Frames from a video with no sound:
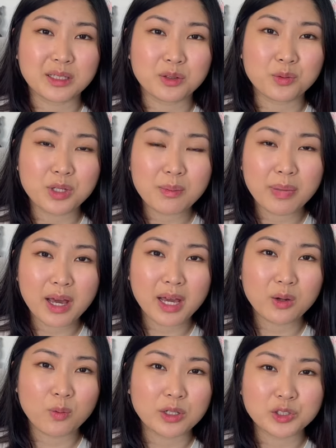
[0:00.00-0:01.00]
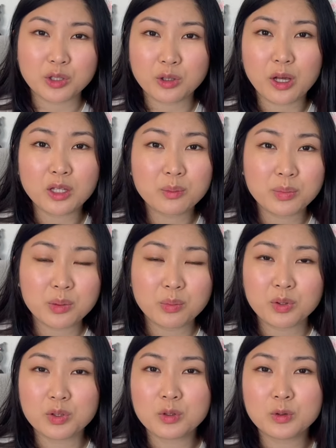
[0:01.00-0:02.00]
Louis bag, which a lot of people
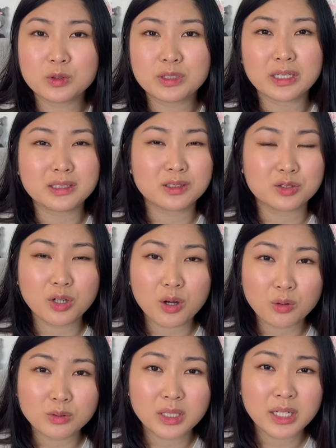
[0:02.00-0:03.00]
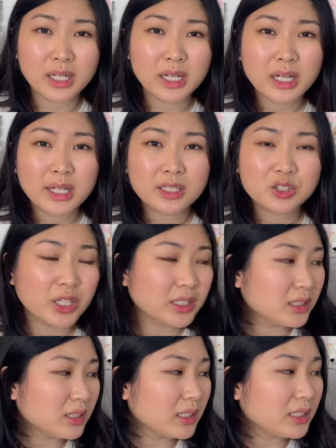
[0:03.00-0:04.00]
use as a tote,
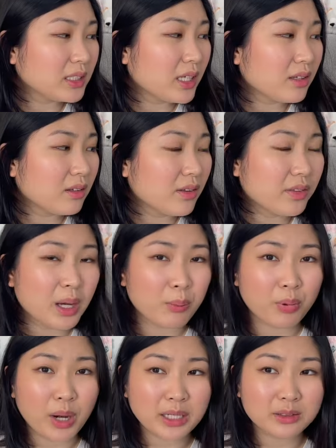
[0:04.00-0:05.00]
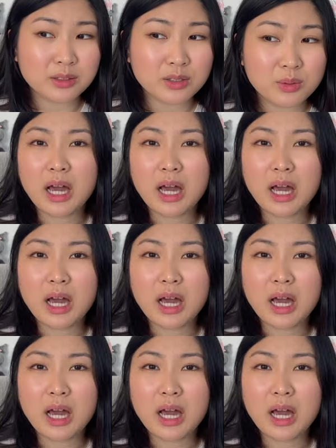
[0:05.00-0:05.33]
just isn't that practical.